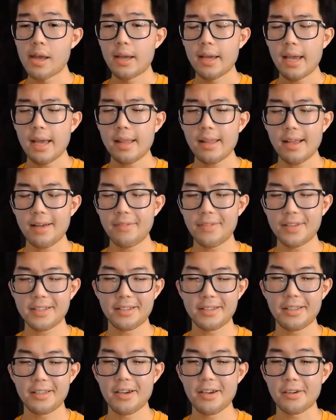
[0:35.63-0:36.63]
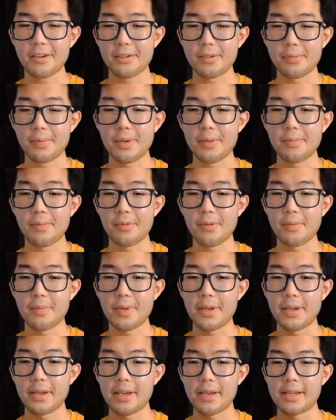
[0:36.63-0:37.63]
And obviously the younger people are
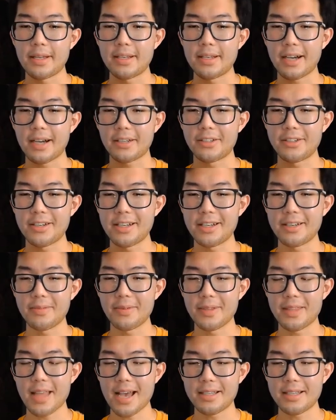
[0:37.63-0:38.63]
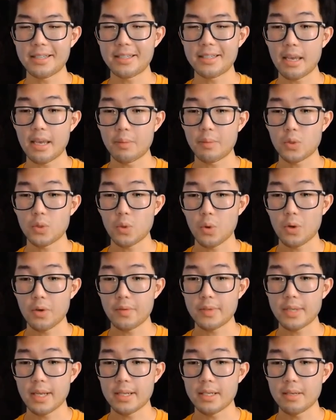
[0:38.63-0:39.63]
being indoctrinated with that same sort
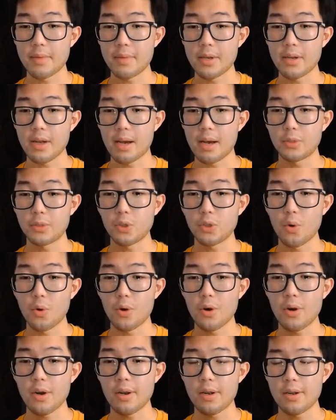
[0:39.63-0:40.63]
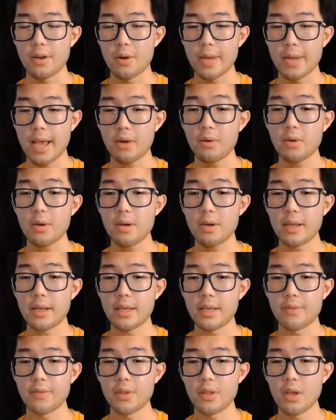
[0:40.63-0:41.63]
of sentiment, I'm sure, no doubt,
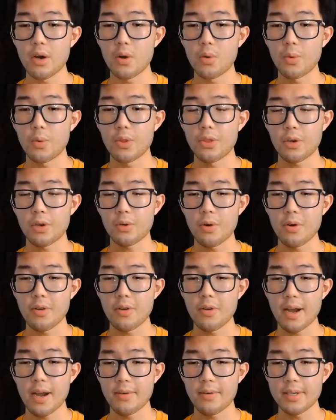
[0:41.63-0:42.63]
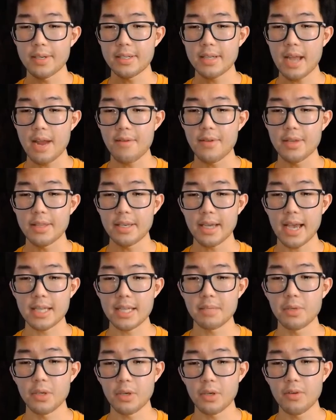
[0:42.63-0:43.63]
even though with the coronavirus, everything
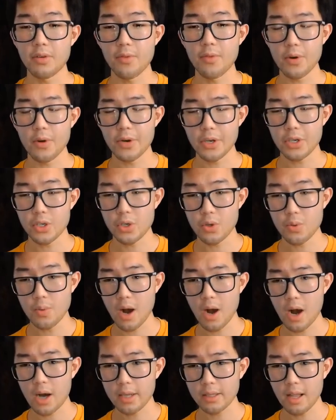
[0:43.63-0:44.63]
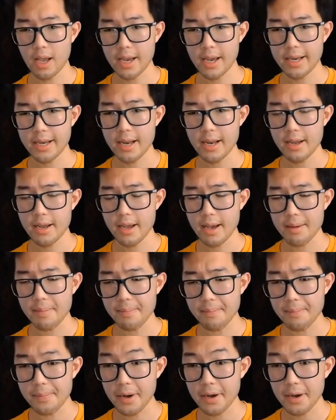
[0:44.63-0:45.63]
has been converted to online.
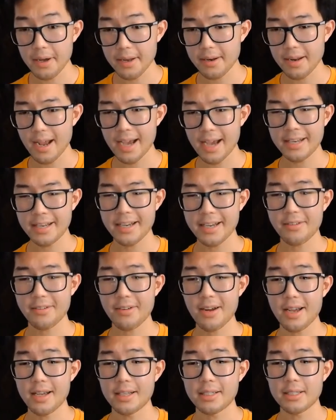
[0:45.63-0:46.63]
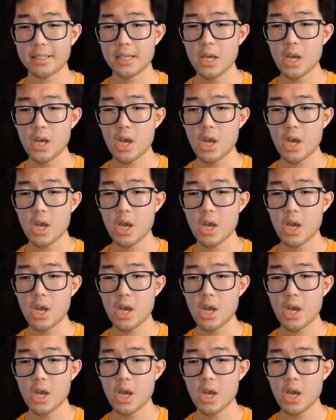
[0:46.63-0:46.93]
But I digress.